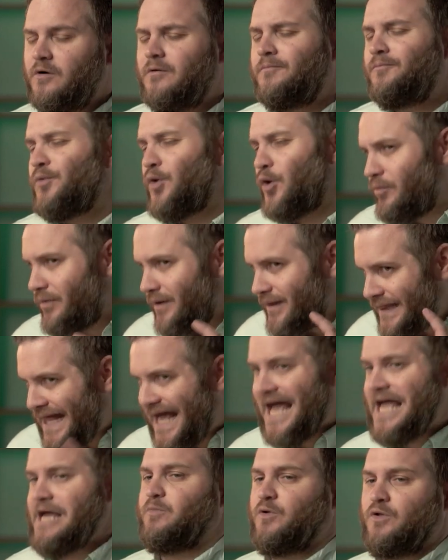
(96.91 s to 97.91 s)
more
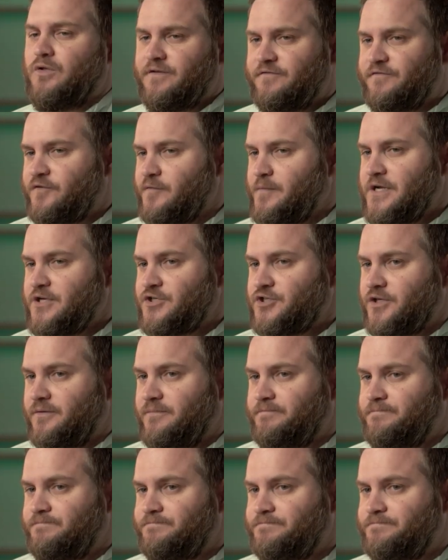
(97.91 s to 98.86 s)
reliable information.